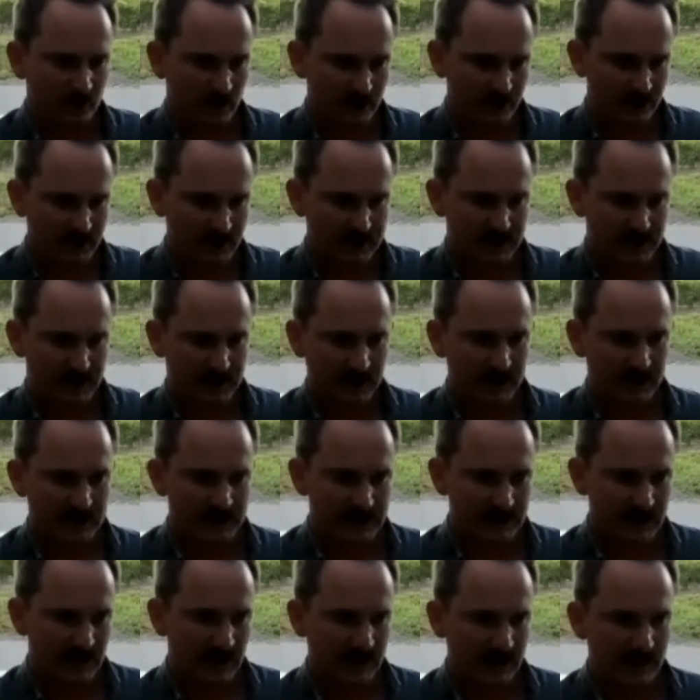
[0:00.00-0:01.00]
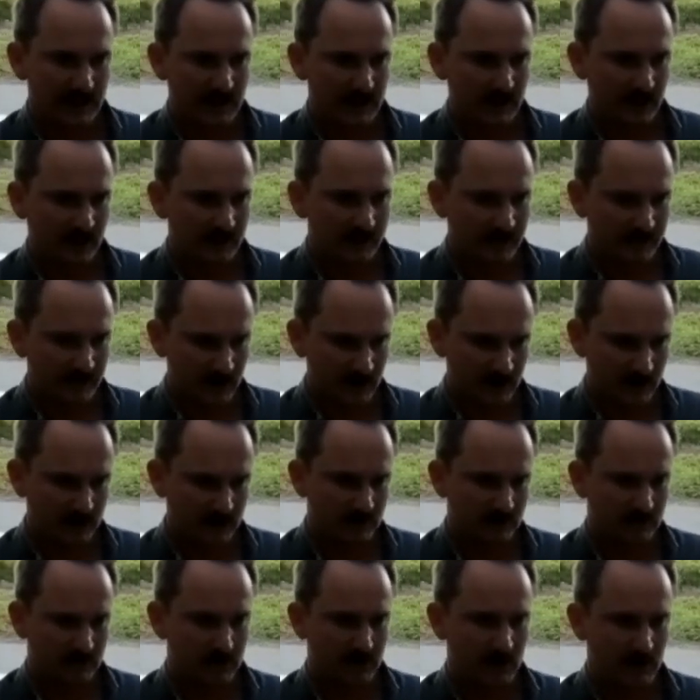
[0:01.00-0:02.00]
that's when the skins start getting
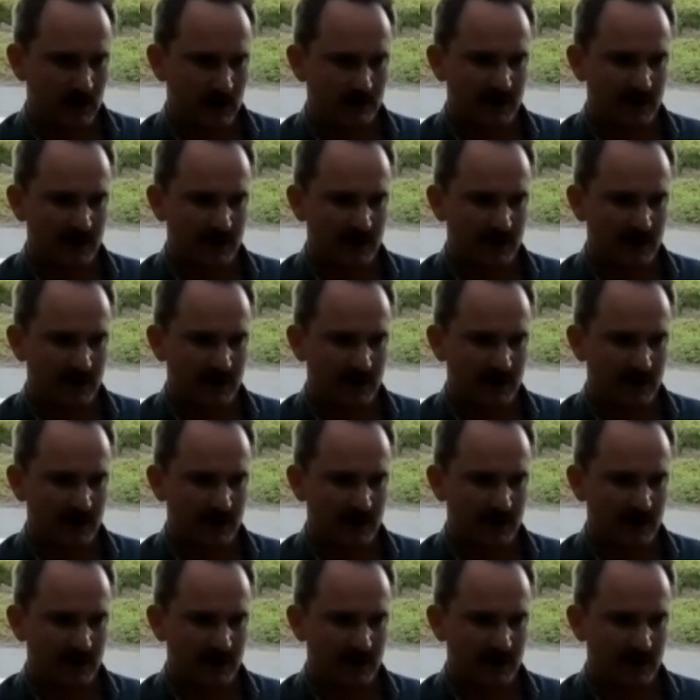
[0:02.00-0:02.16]
thick,